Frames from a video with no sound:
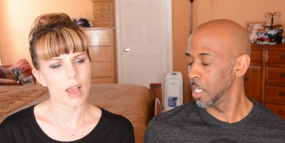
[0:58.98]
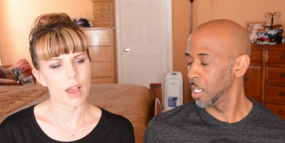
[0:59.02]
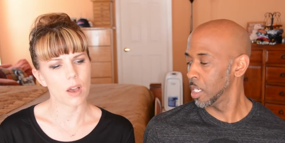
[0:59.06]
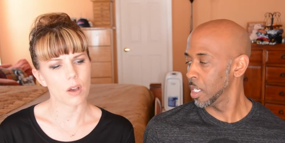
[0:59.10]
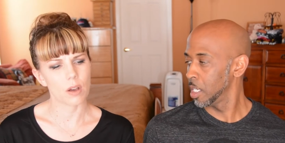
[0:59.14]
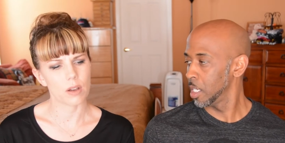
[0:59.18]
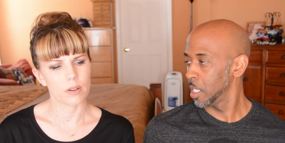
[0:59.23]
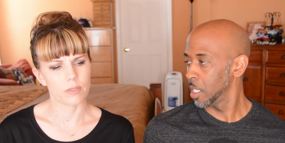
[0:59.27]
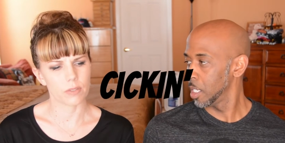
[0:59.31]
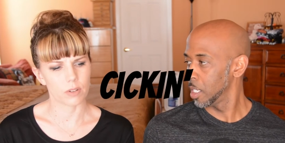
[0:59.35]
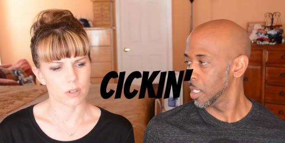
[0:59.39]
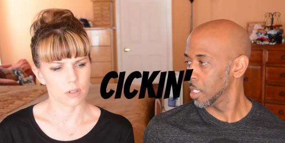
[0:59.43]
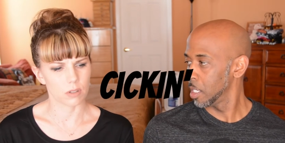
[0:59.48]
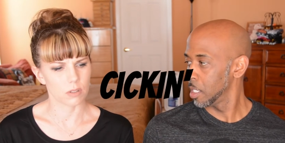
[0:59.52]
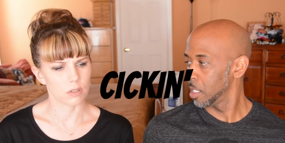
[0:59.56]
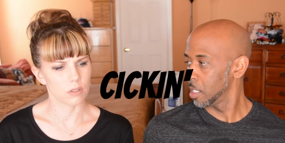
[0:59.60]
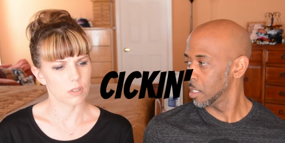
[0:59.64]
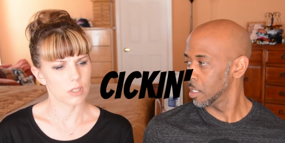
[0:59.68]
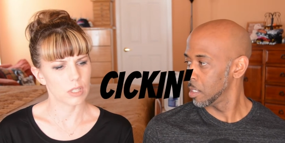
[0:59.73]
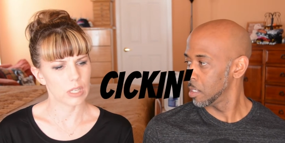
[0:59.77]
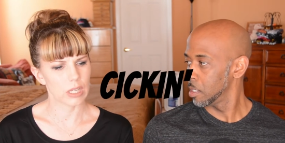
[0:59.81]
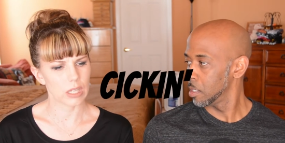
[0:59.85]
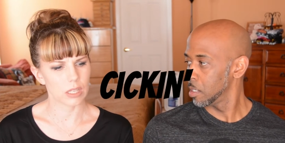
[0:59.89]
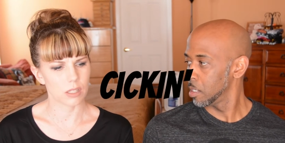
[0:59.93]
Speaker 1: However,
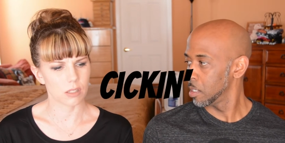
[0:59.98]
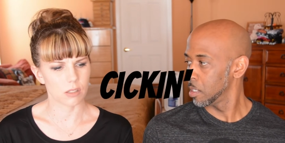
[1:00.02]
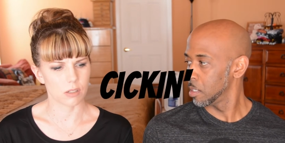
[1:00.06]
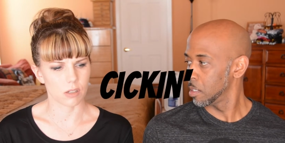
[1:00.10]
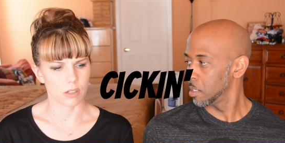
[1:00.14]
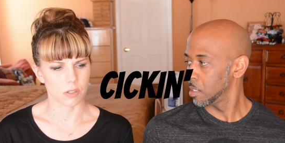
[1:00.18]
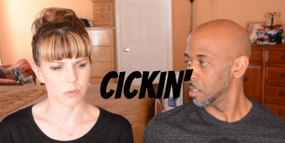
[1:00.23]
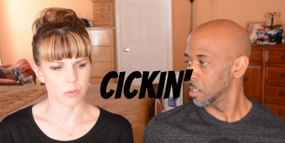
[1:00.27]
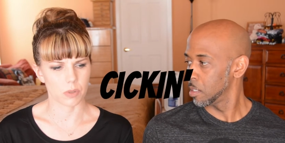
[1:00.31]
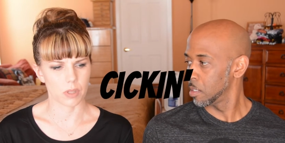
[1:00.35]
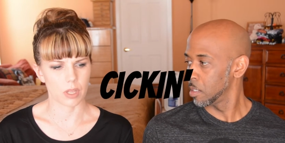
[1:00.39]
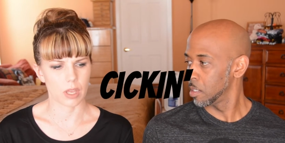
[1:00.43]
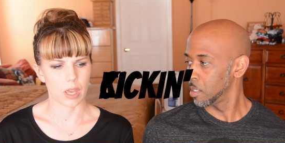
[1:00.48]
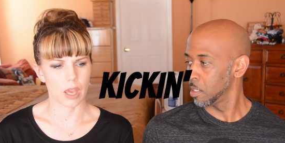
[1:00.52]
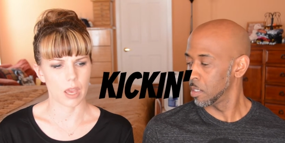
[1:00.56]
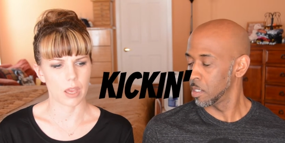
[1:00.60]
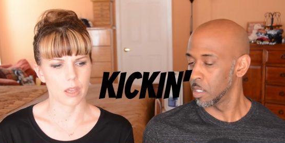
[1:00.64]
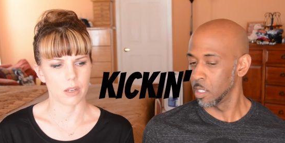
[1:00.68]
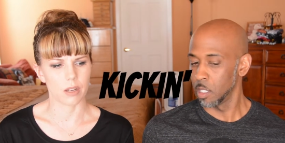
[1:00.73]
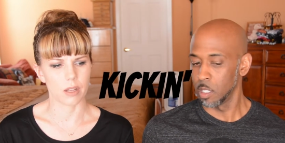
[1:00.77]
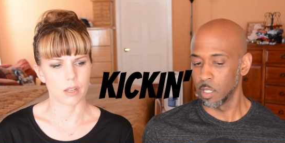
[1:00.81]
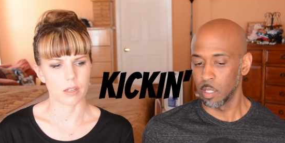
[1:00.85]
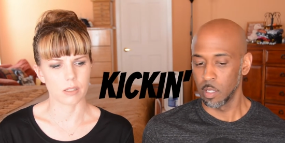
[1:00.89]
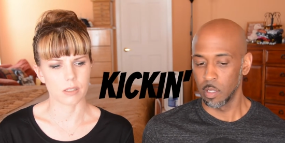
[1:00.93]
kicking starts with a K,
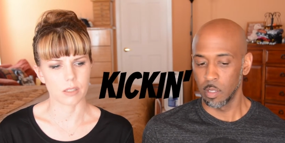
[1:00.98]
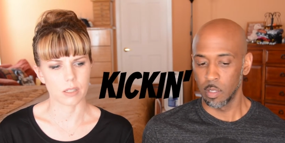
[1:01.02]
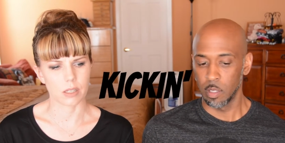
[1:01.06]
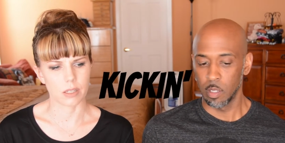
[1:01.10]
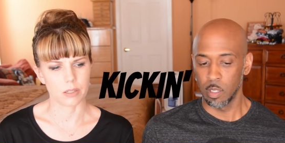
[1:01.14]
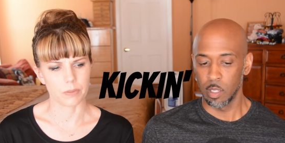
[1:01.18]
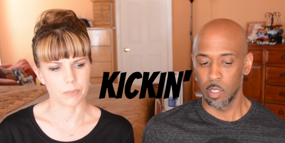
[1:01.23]
not a C.